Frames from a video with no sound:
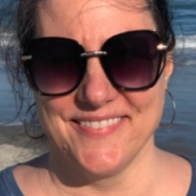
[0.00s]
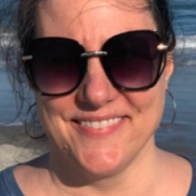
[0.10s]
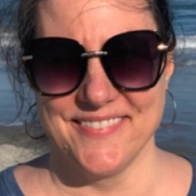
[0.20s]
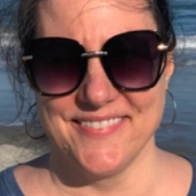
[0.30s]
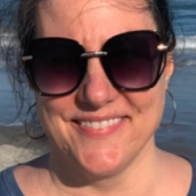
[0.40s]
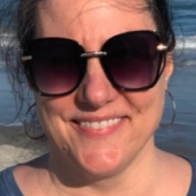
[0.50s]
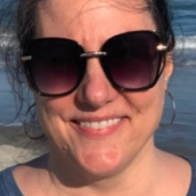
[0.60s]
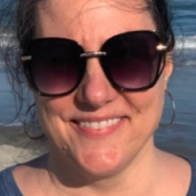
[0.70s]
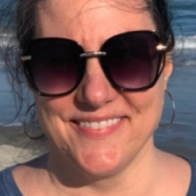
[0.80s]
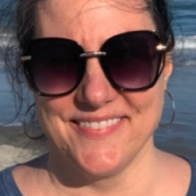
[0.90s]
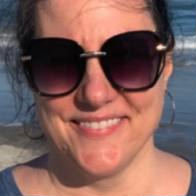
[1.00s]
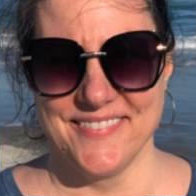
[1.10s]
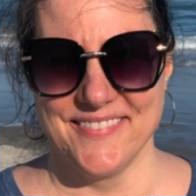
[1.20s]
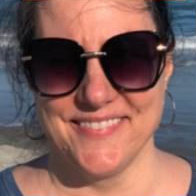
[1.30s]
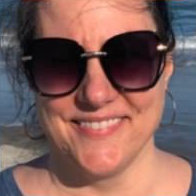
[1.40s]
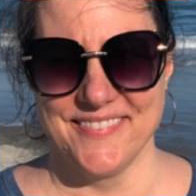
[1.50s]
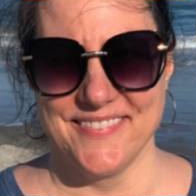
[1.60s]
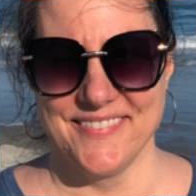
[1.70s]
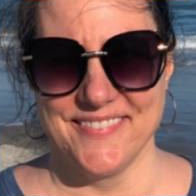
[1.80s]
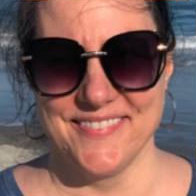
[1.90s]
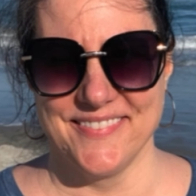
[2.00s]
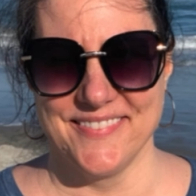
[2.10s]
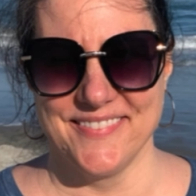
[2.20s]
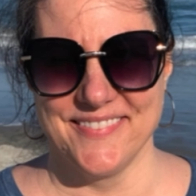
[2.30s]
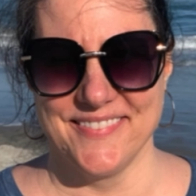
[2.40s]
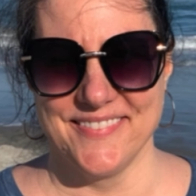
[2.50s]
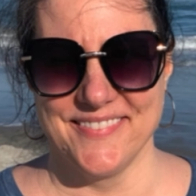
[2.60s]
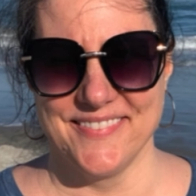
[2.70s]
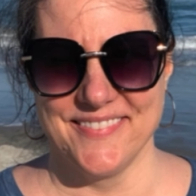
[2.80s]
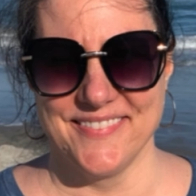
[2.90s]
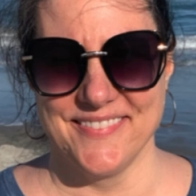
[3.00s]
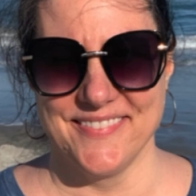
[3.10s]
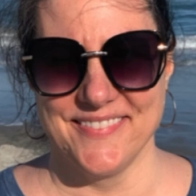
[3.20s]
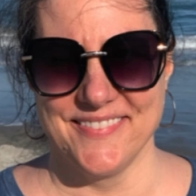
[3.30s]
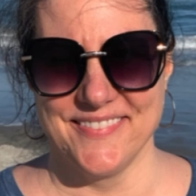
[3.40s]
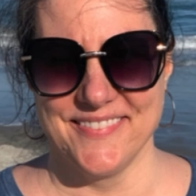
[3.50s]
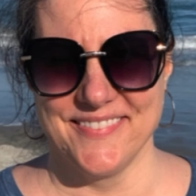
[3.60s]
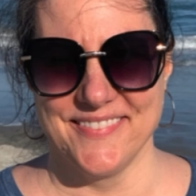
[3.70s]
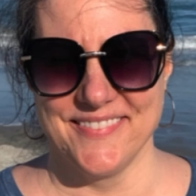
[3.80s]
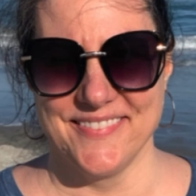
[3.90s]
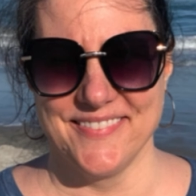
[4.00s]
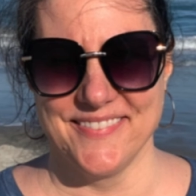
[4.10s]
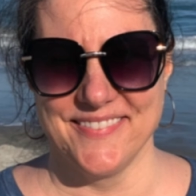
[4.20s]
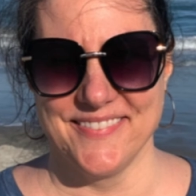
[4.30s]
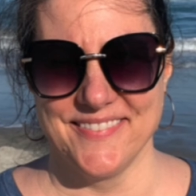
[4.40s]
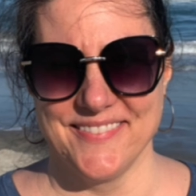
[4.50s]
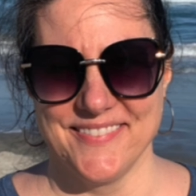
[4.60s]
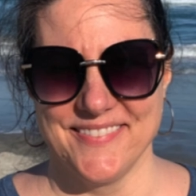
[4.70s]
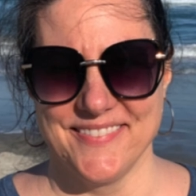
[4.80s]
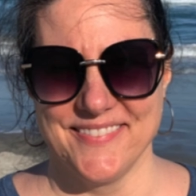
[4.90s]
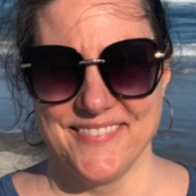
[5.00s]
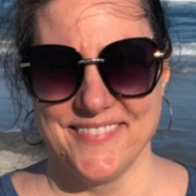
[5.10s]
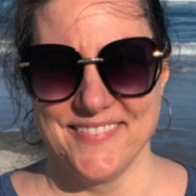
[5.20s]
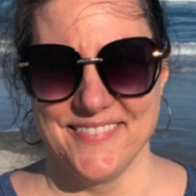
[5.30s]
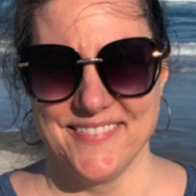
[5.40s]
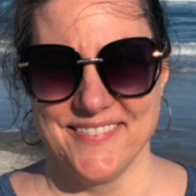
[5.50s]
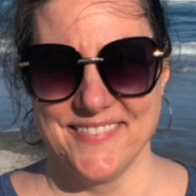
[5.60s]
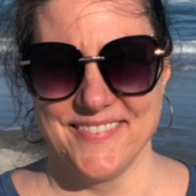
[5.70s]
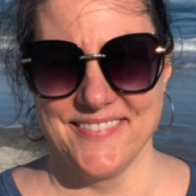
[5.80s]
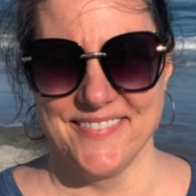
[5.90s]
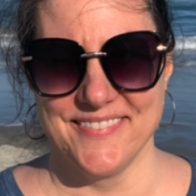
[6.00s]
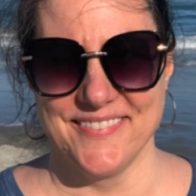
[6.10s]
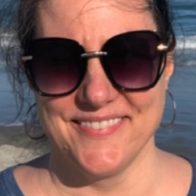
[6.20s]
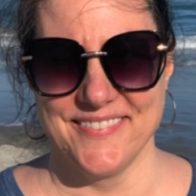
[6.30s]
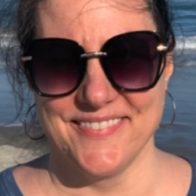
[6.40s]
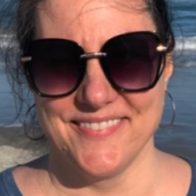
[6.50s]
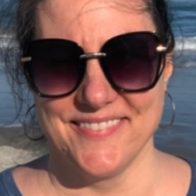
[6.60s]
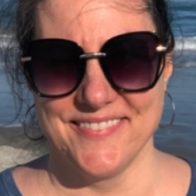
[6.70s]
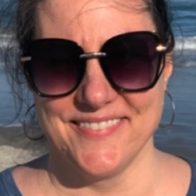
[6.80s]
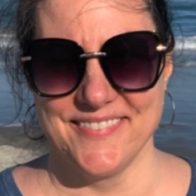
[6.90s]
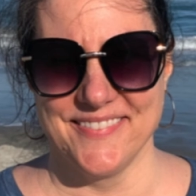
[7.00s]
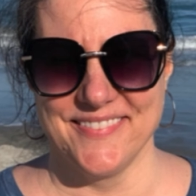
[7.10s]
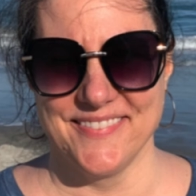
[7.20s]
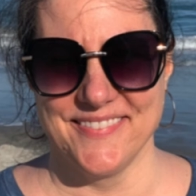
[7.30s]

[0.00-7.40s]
Nobody speaks.